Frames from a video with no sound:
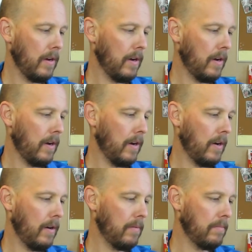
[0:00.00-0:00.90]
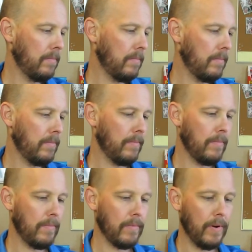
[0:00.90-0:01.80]

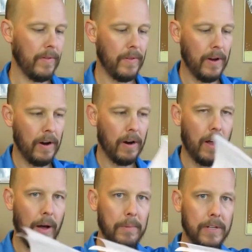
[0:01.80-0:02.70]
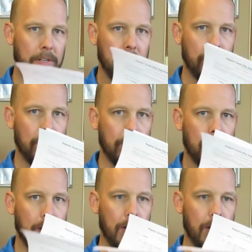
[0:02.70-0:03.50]
Right there, copy 2.